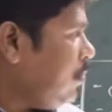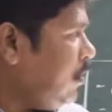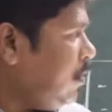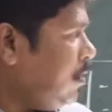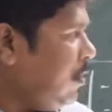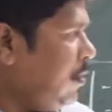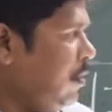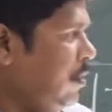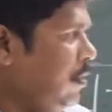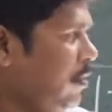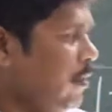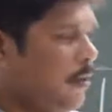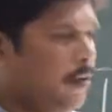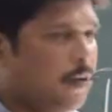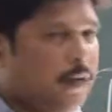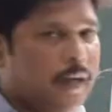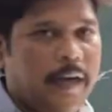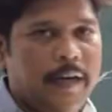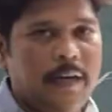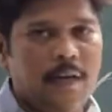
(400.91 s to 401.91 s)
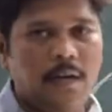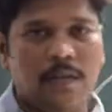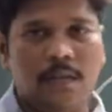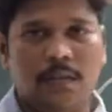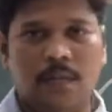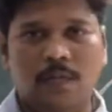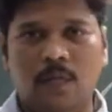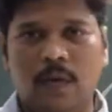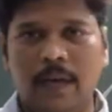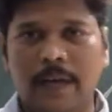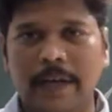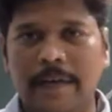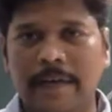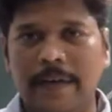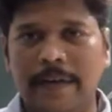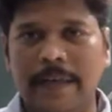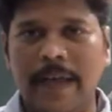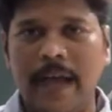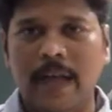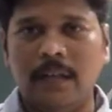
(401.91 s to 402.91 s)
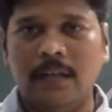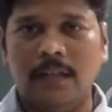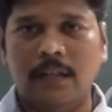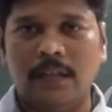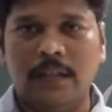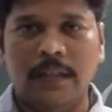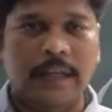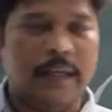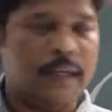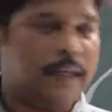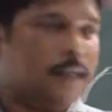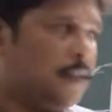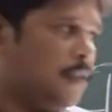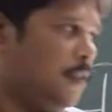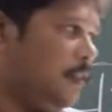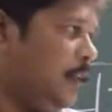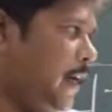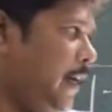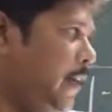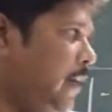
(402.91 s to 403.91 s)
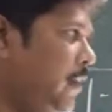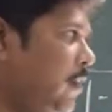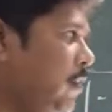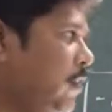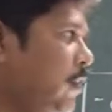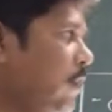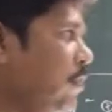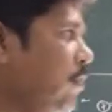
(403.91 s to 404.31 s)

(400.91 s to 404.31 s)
nitrogen, whatever gas is taken inside,